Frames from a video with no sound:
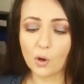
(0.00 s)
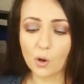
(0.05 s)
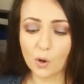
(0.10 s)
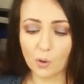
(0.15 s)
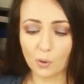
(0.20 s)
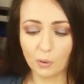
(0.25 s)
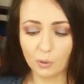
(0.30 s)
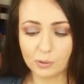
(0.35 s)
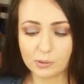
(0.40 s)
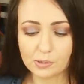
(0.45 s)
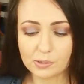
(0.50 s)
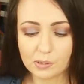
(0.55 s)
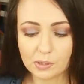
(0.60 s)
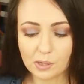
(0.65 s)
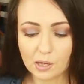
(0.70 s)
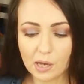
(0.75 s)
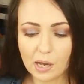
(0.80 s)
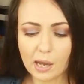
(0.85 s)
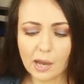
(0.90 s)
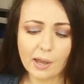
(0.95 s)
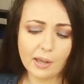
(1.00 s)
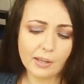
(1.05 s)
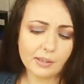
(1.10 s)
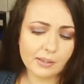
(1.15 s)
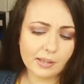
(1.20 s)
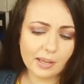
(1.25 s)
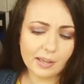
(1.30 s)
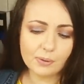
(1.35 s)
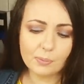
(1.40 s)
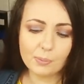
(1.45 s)
curls.
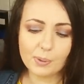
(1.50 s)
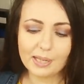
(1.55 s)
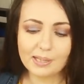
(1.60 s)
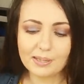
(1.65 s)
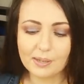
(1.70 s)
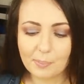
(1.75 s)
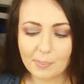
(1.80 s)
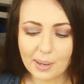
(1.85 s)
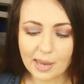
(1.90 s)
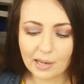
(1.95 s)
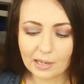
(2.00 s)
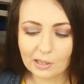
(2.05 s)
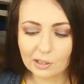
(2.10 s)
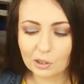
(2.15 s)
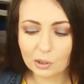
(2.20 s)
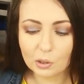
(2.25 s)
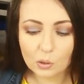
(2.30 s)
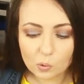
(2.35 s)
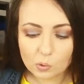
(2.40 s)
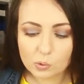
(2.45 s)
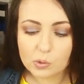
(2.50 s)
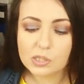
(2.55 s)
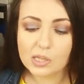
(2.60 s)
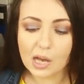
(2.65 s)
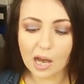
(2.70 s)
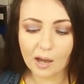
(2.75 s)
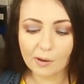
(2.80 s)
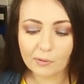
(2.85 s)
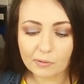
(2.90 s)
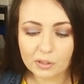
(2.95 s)
And then when they make it loose
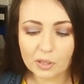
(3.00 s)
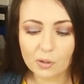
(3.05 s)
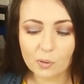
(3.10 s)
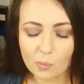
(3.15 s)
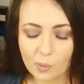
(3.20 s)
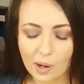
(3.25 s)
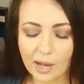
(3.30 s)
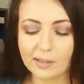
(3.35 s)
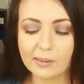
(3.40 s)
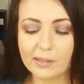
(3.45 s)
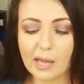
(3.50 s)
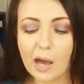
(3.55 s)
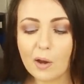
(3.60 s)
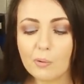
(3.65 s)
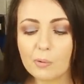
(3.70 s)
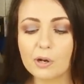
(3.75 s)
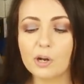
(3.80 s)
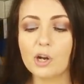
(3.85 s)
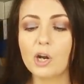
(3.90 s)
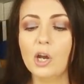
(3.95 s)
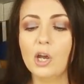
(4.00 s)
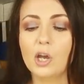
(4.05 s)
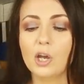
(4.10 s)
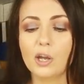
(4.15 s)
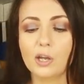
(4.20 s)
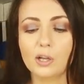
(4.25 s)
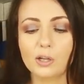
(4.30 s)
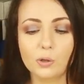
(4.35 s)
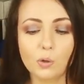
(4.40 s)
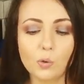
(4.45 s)
after one hour,
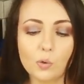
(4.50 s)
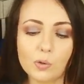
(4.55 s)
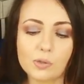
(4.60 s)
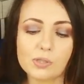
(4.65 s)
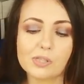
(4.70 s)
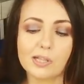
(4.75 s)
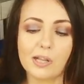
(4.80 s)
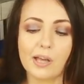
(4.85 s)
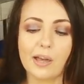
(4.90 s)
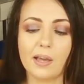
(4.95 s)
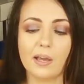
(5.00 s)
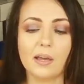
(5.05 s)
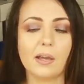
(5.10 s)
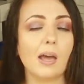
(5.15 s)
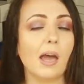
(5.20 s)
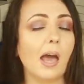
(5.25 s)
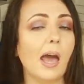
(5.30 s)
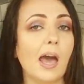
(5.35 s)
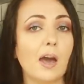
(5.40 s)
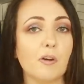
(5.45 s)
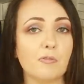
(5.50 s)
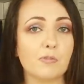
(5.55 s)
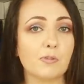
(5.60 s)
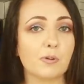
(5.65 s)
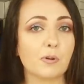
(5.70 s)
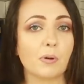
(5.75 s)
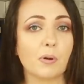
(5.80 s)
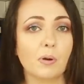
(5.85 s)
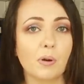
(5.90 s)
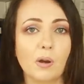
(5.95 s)
it looks like
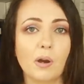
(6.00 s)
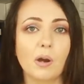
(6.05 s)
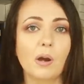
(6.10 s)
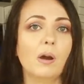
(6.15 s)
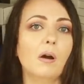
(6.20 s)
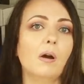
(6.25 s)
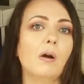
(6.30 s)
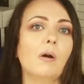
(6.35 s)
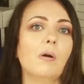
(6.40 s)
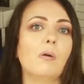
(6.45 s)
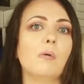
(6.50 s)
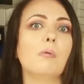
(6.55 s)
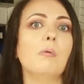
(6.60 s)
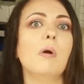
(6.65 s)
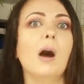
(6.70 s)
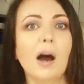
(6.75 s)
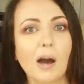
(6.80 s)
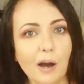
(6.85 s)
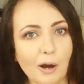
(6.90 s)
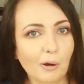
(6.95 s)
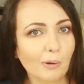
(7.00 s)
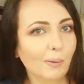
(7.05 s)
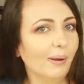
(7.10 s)
afro. Wow!